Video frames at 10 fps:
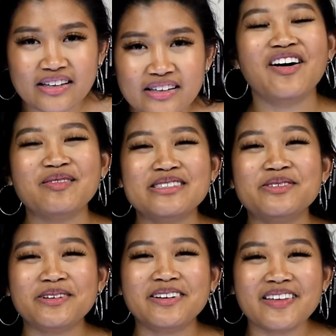So
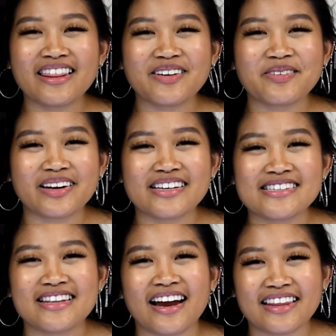one of the ways
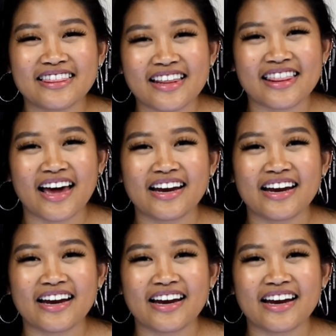that I did that,